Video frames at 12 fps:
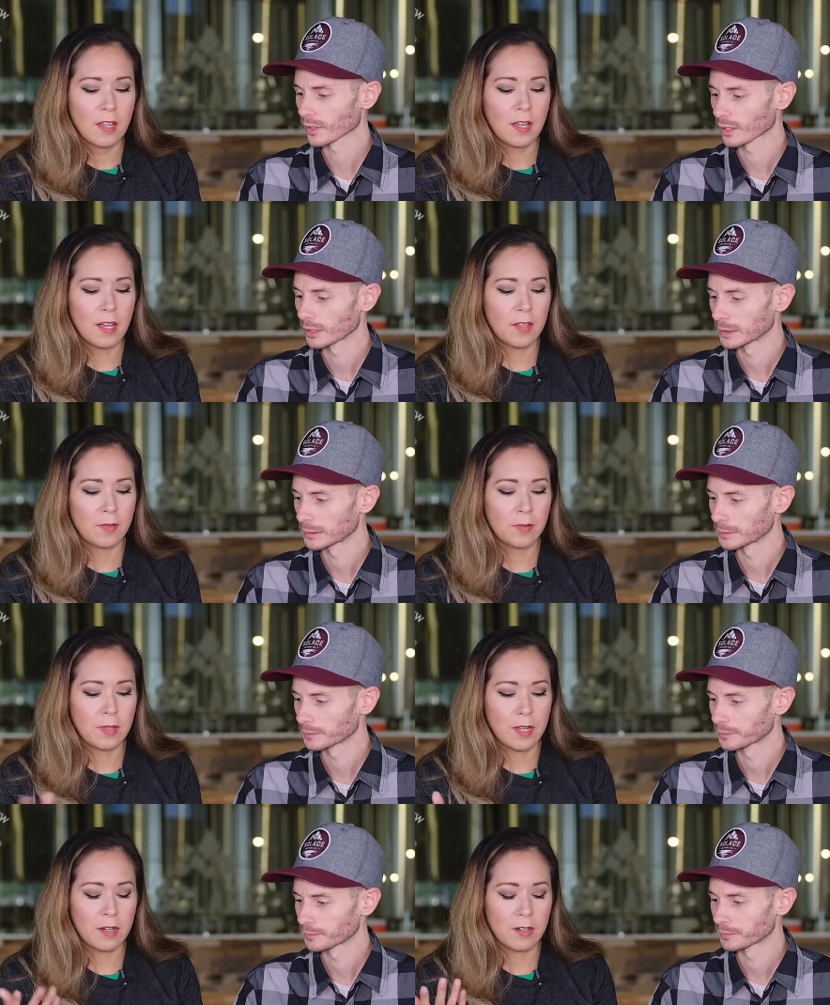Speaker 1: uh,
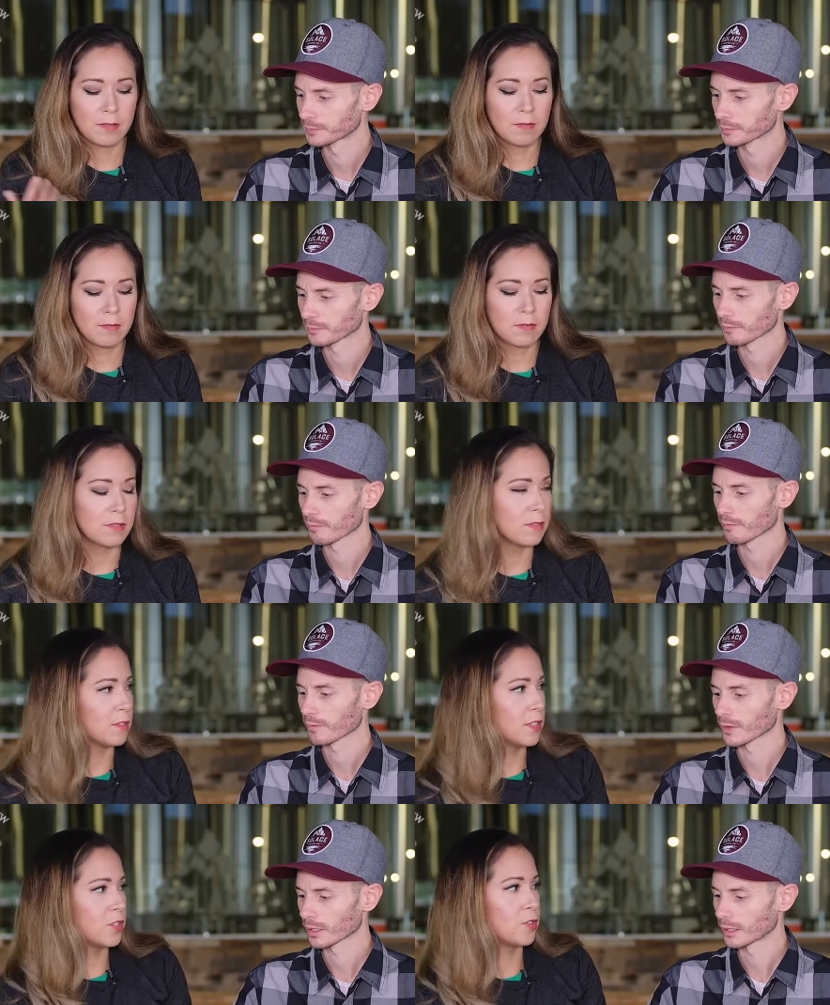through their
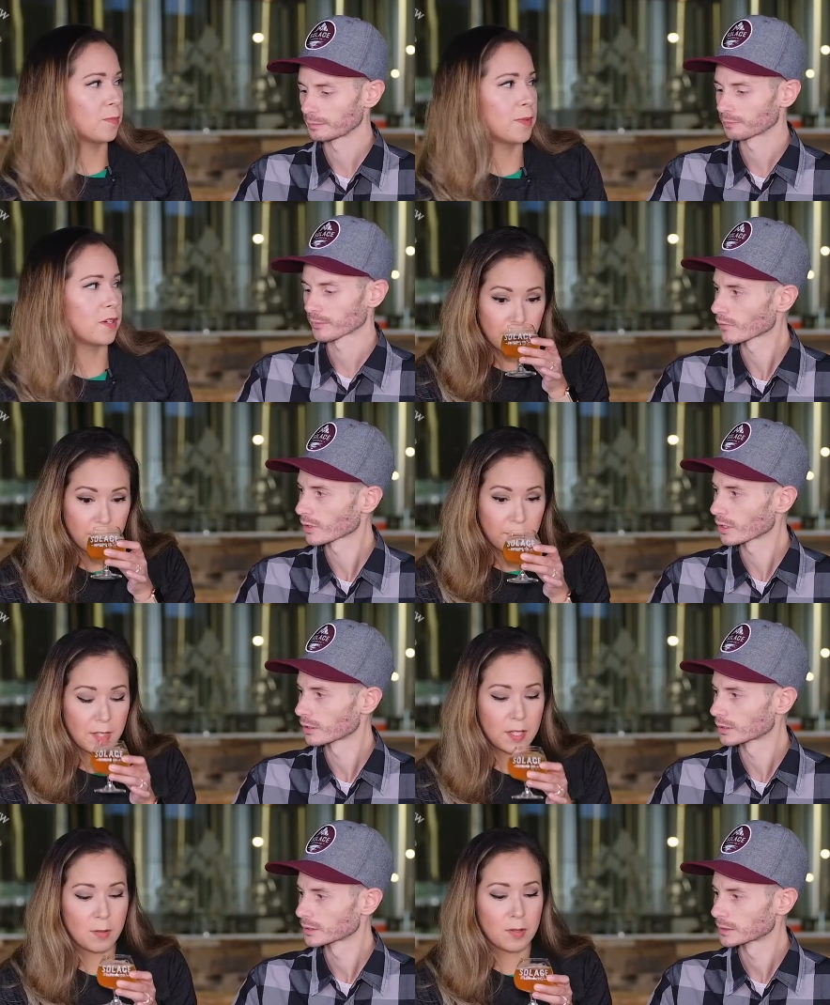distributor.
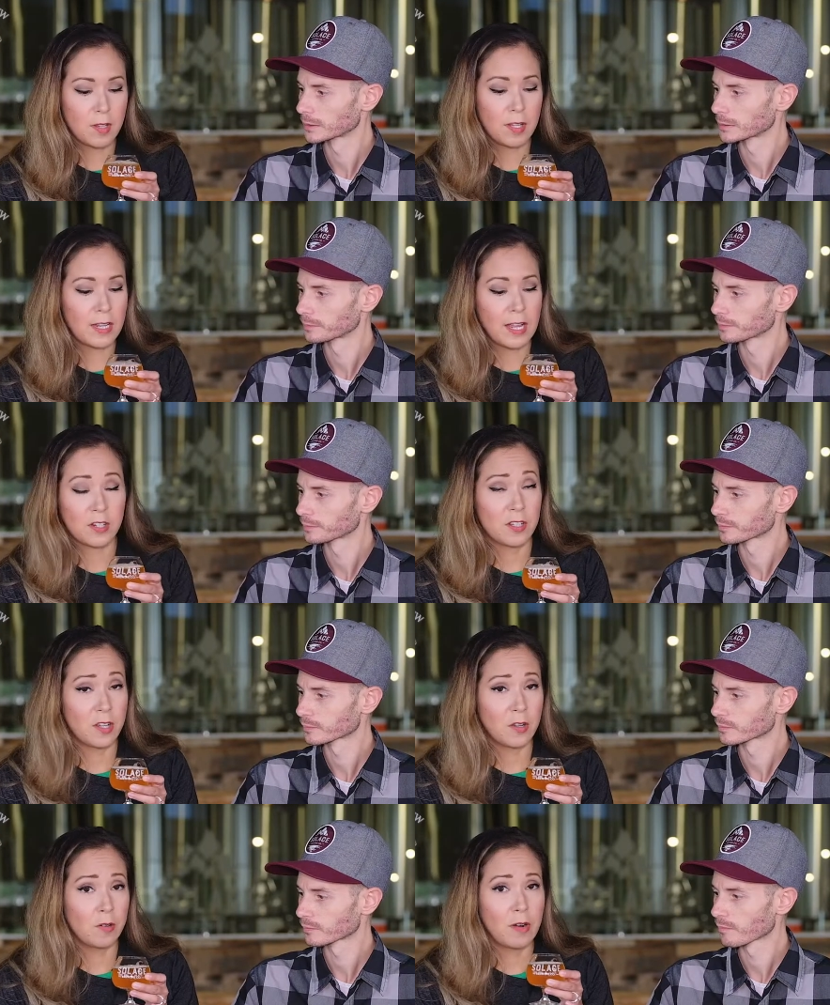This one you can
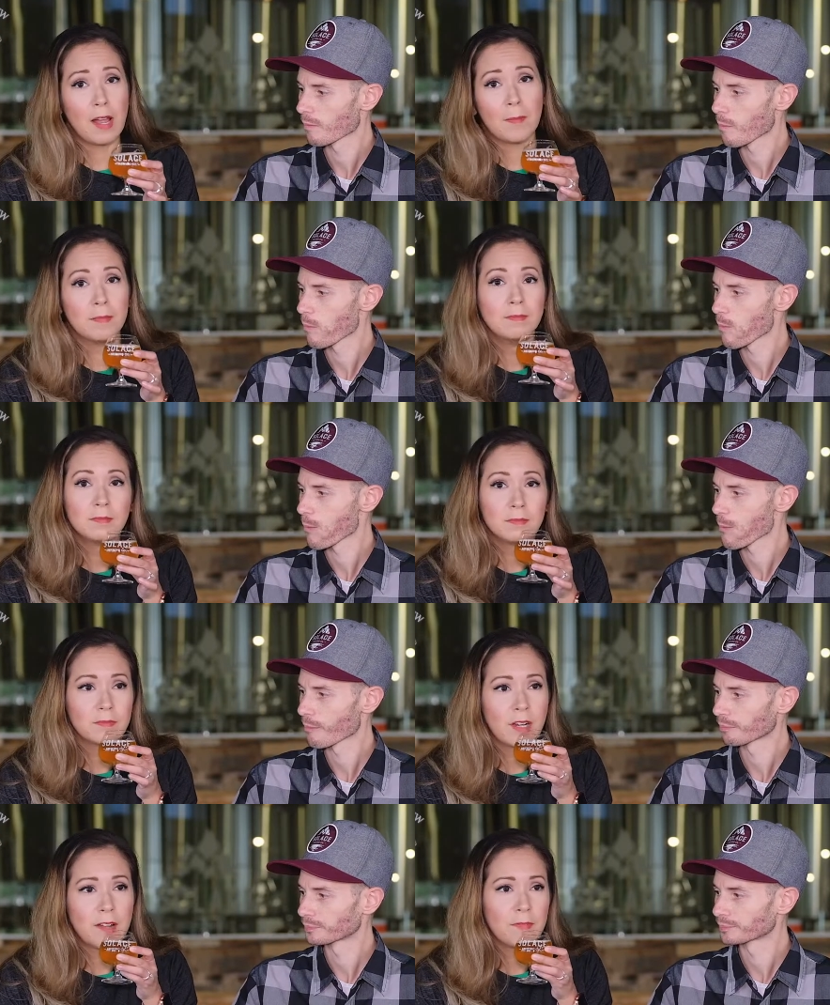actually go grab
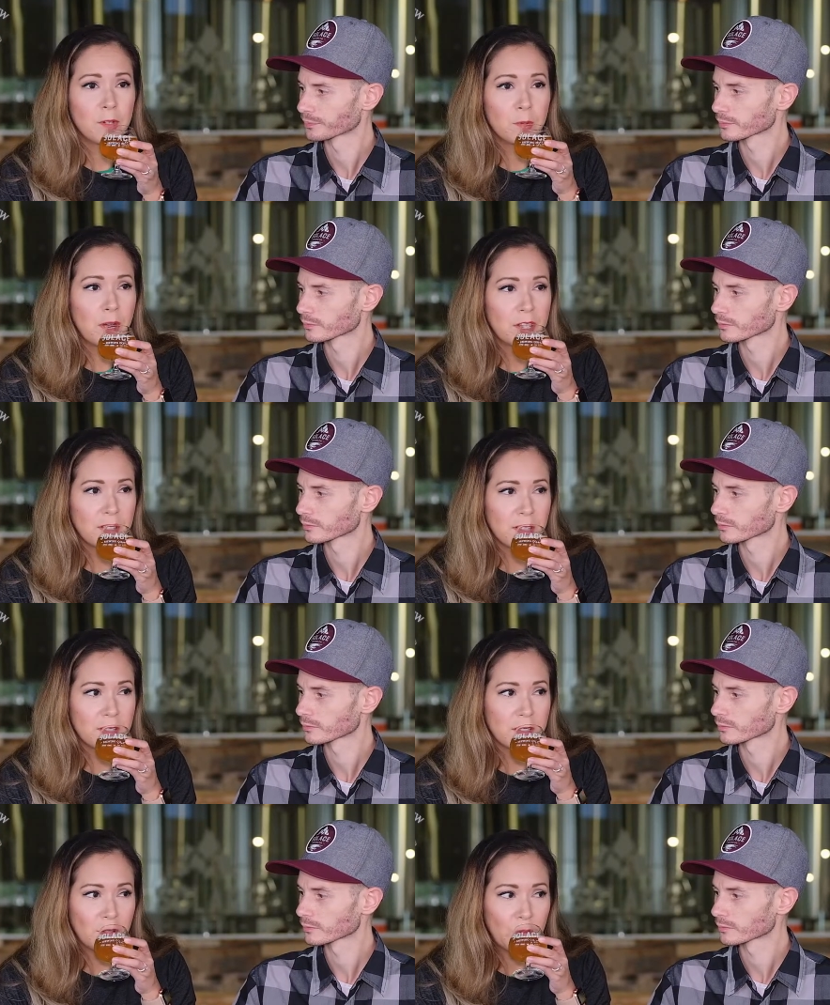right after you watch
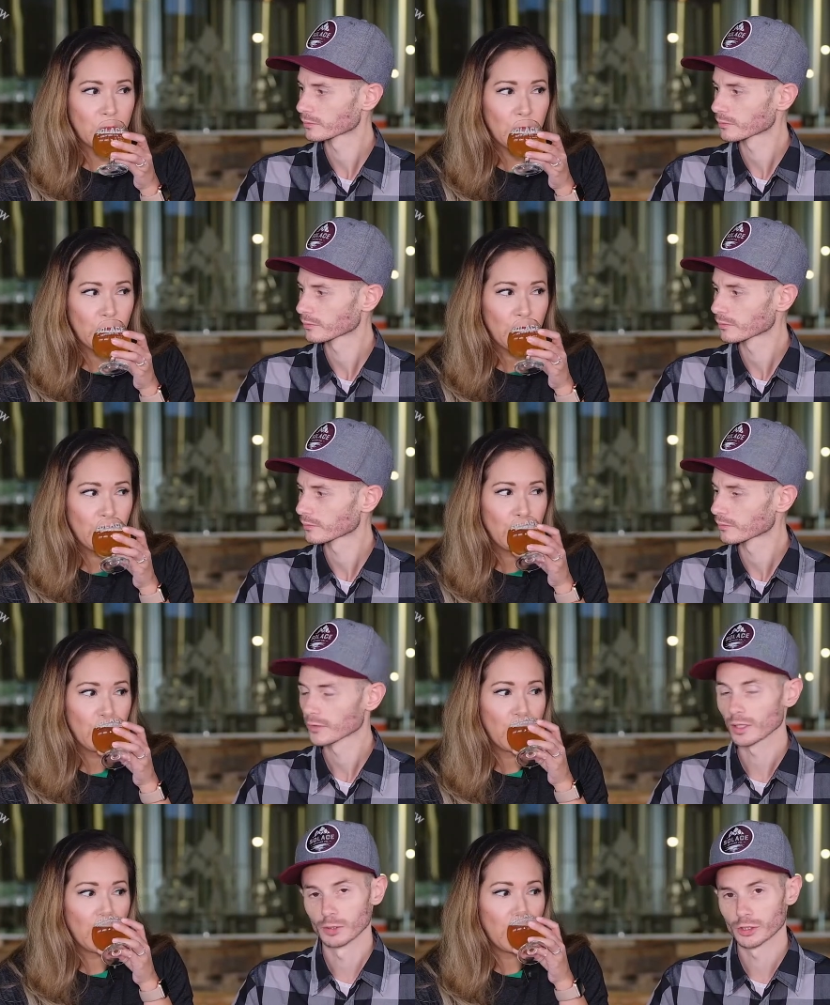this.
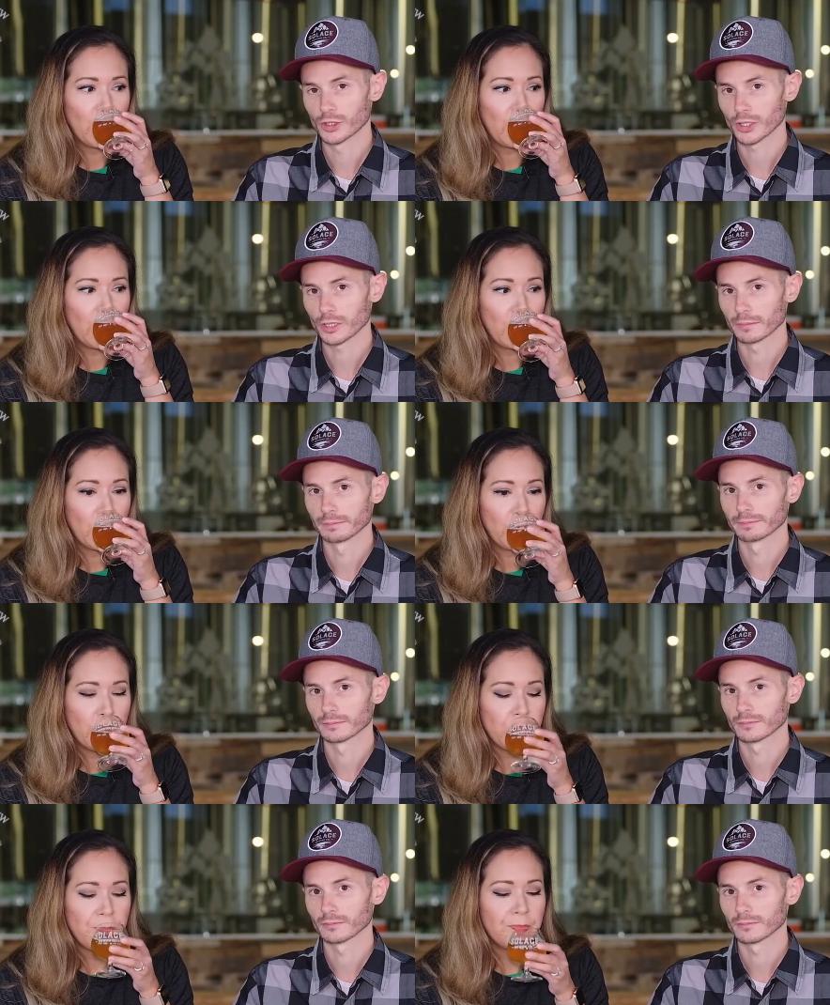
Speaker 2: Which should.
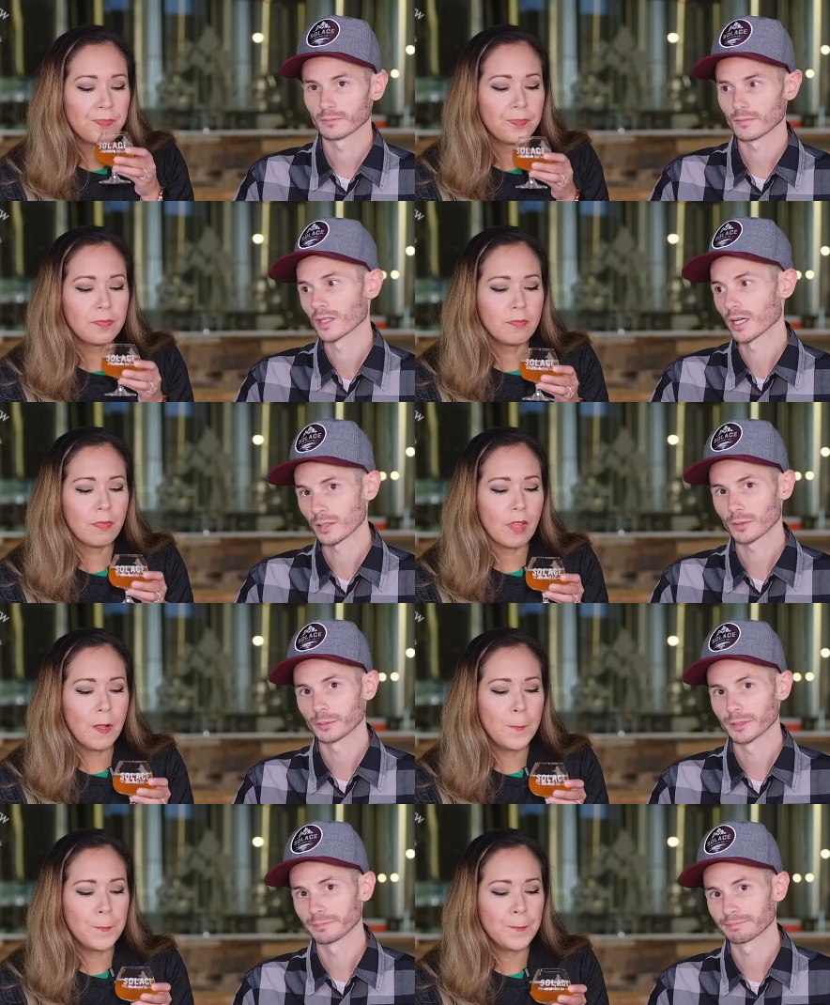I
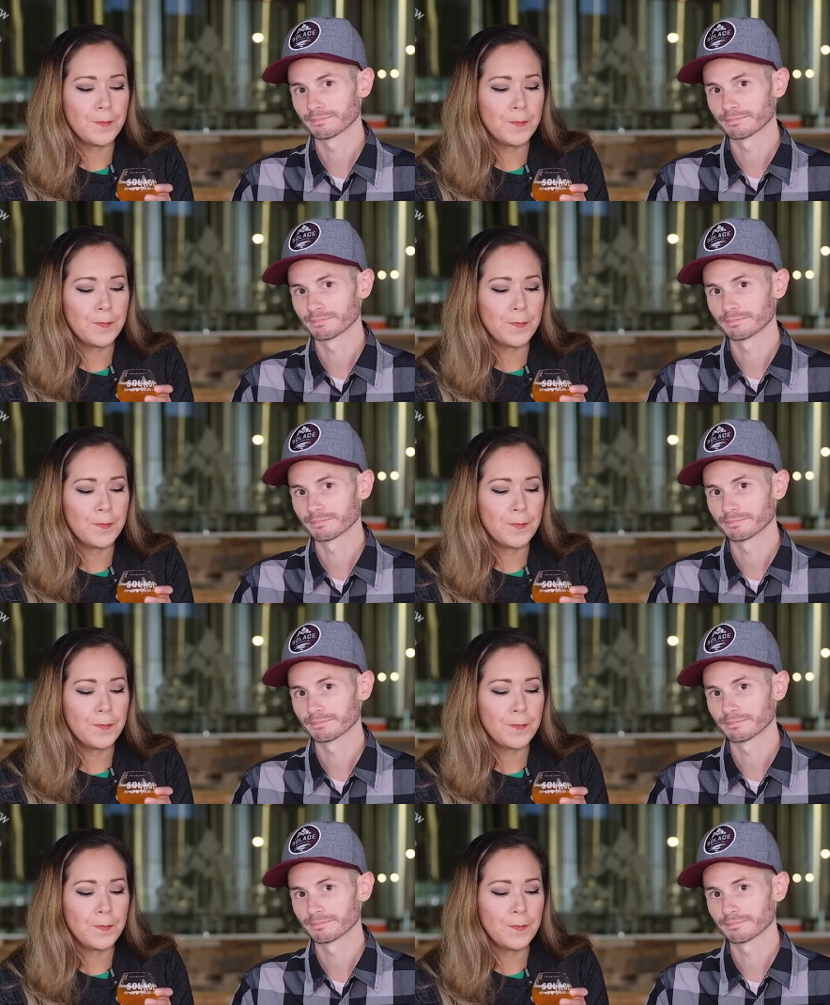will be.